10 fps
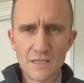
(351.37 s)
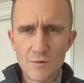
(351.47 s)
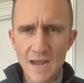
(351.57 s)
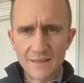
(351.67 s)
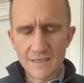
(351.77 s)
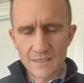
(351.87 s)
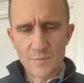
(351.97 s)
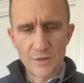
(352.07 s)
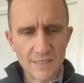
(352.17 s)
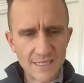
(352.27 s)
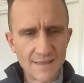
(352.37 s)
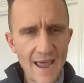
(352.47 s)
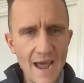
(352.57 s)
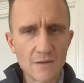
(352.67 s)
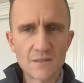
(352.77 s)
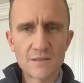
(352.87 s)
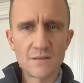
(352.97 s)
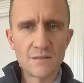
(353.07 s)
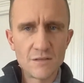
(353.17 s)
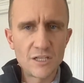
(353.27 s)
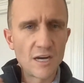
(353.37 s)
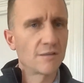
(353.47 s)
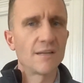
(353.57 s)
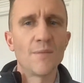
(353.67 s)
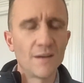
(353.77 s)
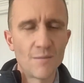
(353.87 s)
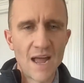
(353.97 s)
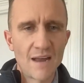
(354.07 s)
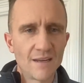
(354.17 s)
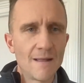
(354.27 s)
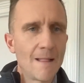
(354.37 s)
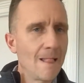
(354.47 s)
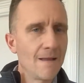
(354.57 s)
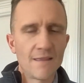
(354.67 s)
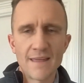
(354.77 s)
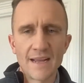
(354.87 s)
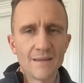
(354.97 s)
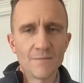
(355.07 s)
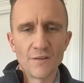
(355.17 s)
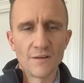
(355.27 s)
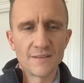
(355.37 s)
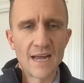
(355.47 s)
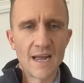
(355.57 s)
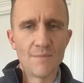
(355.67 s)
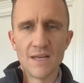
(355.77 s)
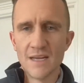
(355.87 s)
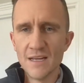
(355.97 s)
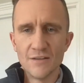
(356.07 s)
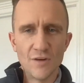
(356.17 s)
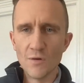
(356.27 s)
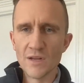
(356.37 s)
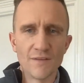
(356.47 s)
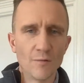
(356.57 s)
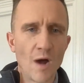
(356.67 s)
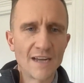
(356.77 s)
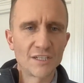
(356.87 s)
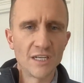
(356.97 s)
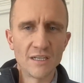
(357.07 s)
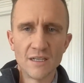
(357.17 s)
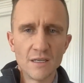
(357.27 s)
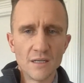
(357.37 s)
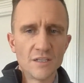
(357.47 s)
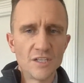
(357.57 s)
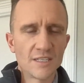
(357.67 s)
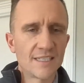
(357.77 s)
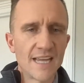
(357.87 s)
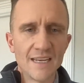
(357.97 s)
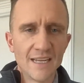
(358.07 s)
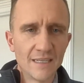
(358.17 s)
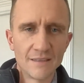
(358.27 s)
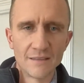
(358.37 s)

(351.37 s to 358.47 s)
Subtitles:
you had the experience in the house, share something about it, thank them for their time. Don't even watch it, just send it.